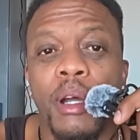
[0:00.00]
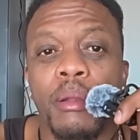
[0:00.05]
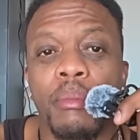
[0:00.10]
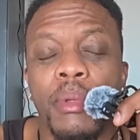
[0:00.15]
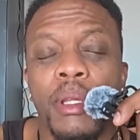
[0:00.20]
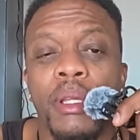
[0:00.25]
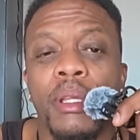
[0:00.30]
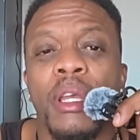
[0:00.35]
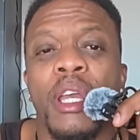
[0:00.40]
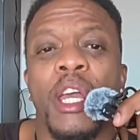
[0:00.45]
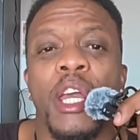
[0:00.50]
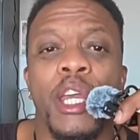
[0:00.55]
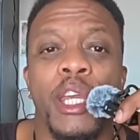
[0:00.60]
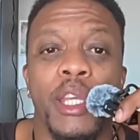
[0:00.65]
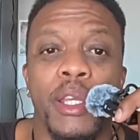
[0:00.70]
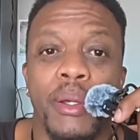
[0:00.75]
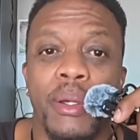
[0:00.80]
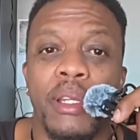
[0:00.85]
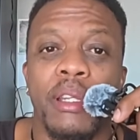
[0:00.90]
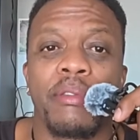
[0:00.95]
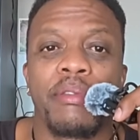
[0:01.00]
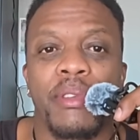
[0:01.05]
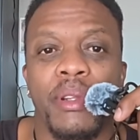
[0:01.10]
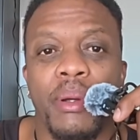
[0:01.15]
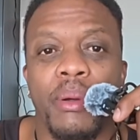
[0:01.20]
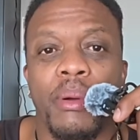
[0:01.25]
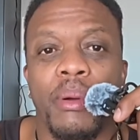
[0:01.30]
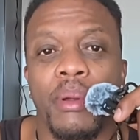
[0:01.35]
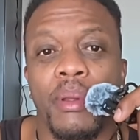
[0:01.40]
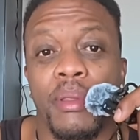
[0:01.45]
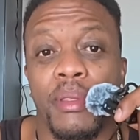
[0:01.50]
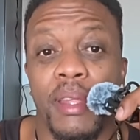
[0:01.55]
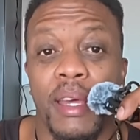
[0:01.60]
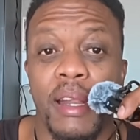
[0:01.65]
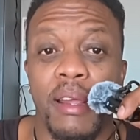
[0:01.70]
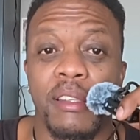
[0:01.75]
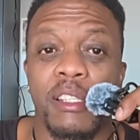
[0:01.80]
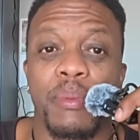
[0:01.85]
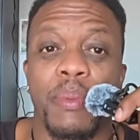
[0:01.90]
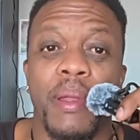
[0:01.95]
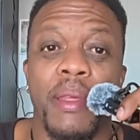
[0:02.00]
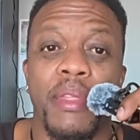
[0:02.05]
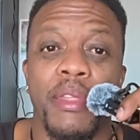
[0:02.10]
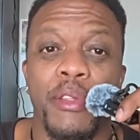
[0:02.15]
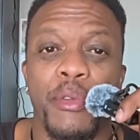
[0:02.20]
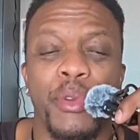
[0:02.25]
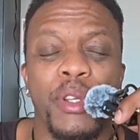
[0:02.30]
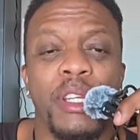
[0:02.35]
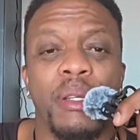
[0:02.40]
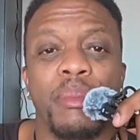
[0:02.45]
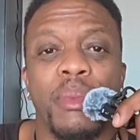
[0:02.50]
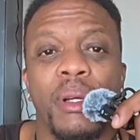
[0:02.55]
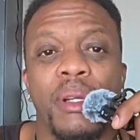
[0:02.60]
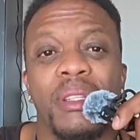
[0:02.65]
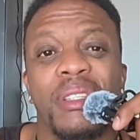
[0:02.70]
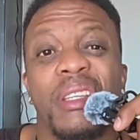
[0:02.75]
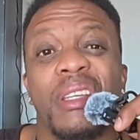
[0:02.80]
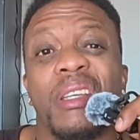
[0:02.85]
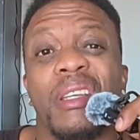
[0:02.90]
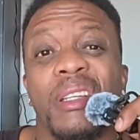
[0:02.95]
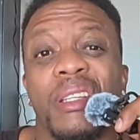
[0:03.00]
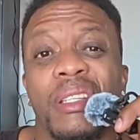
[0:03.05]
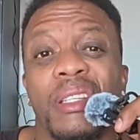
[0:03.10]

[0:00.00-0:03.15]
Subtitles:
about me, you would have known that I spent 3 months